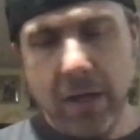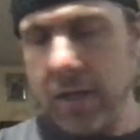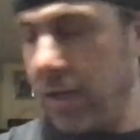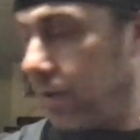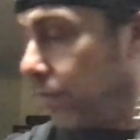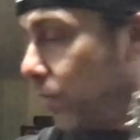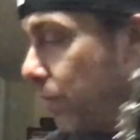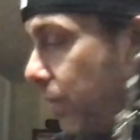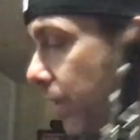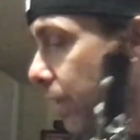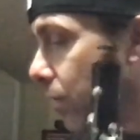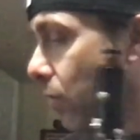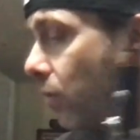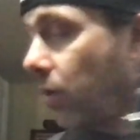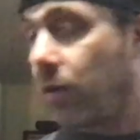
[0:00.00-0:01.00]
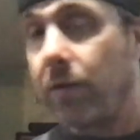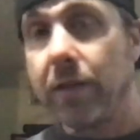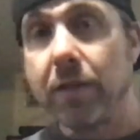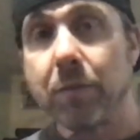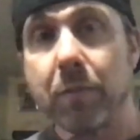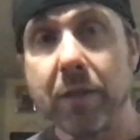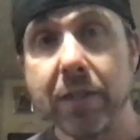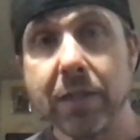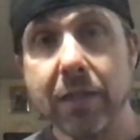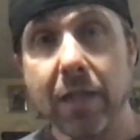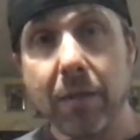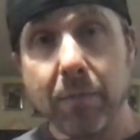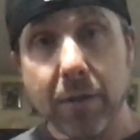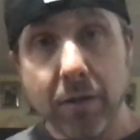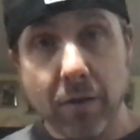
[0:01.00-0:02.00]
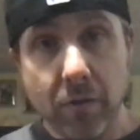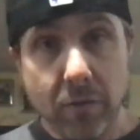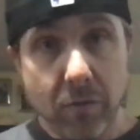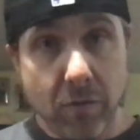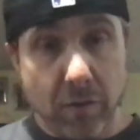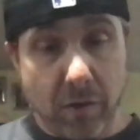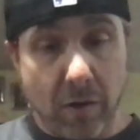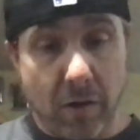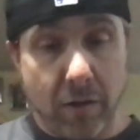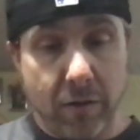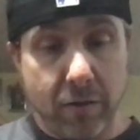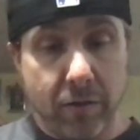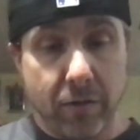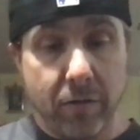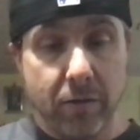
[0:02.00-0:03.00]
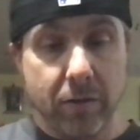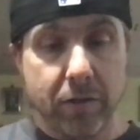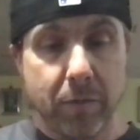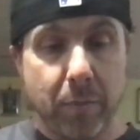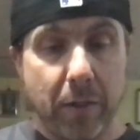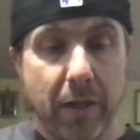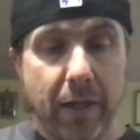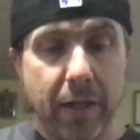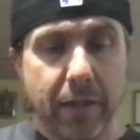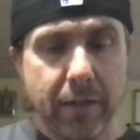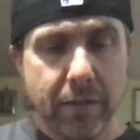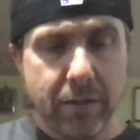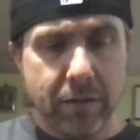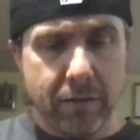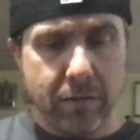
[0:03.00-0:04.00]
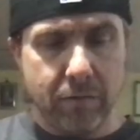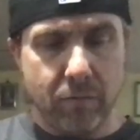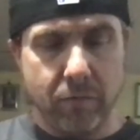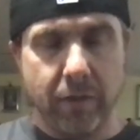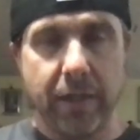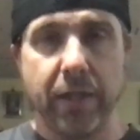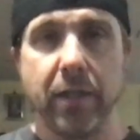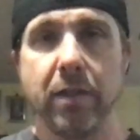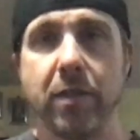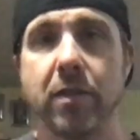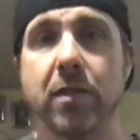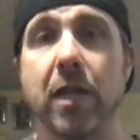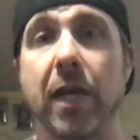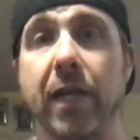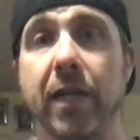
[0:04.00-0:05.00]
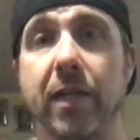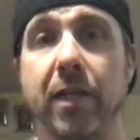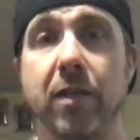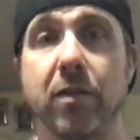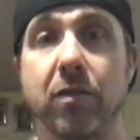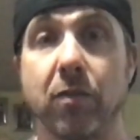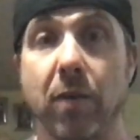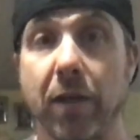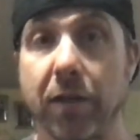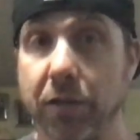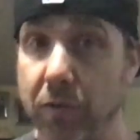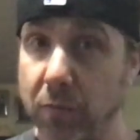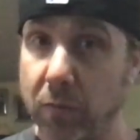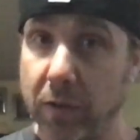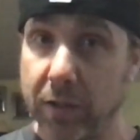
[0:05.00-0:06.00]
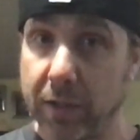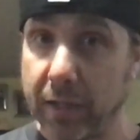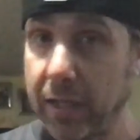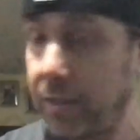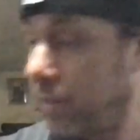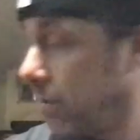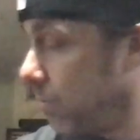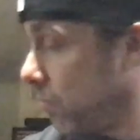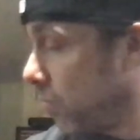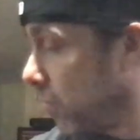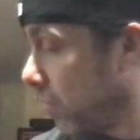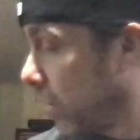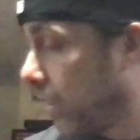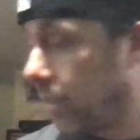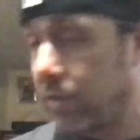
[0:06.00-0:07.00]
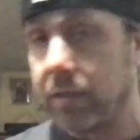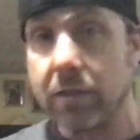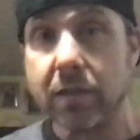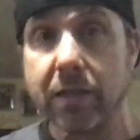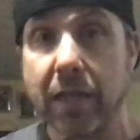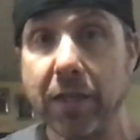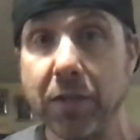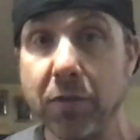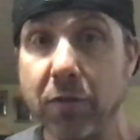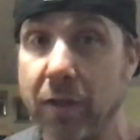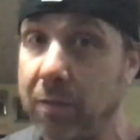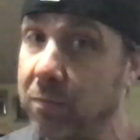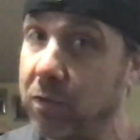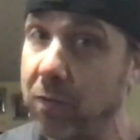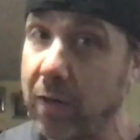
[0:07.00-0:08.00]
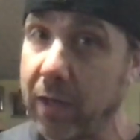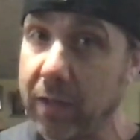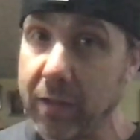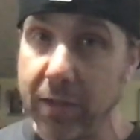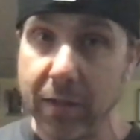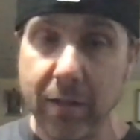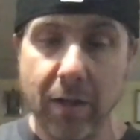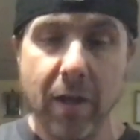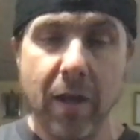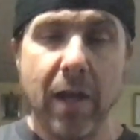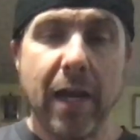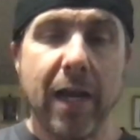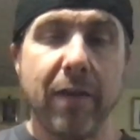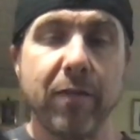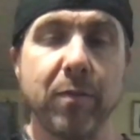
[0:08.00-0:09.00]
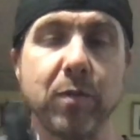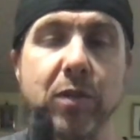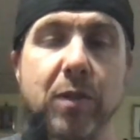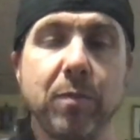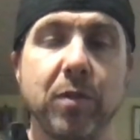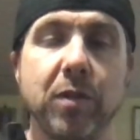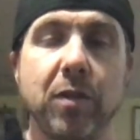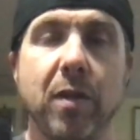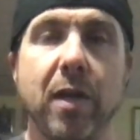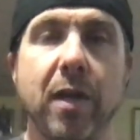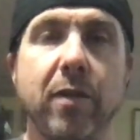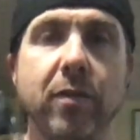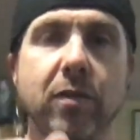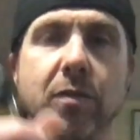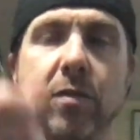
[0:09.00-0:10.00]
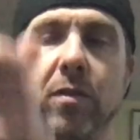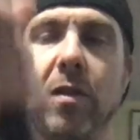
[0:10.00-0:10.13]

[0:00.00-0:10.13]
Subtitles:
If you need cork grease, please let me know, or other supplies, reeds. I can either direct you where to get them, or I can send you them directly, have them shipped to your house.